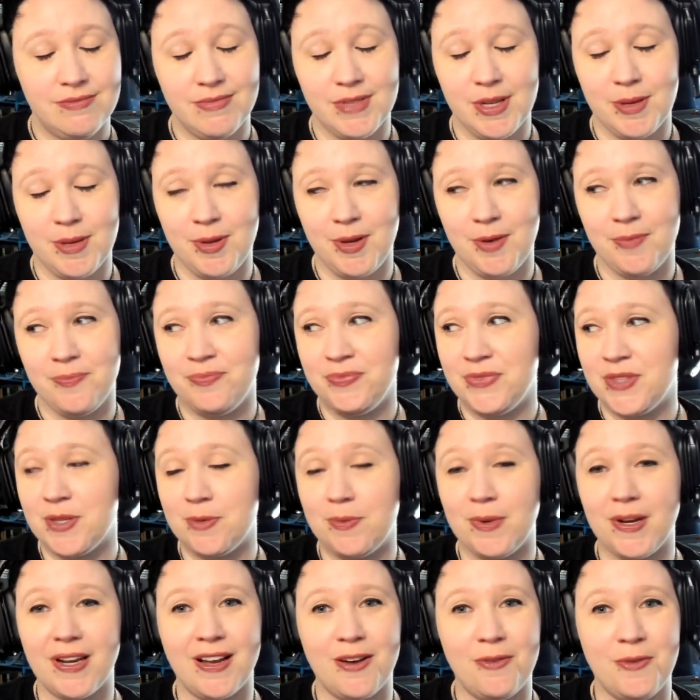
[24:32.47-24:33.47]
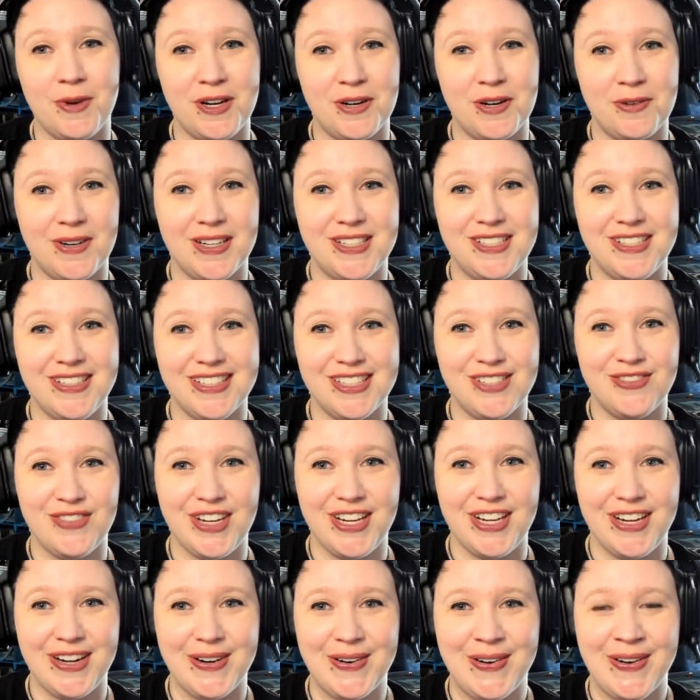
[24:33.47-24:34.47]
I mean, depending on when you're watching this
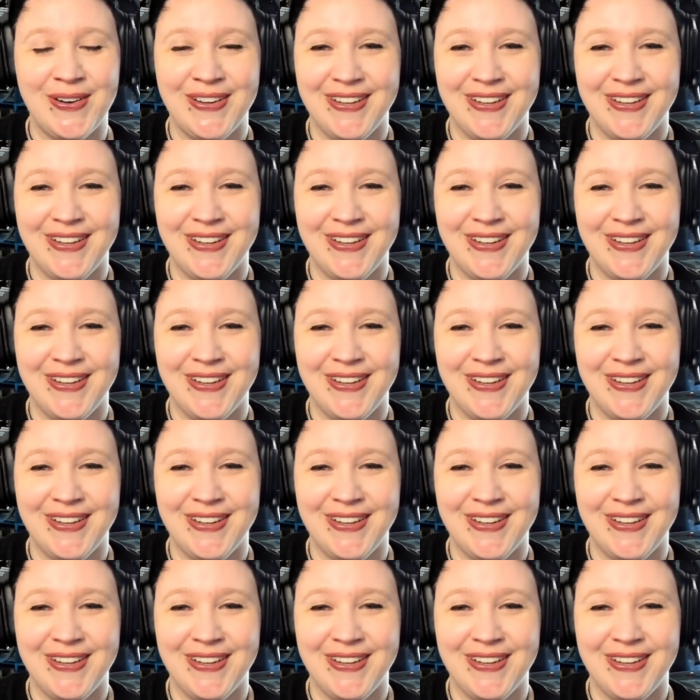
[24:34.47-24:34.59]
video,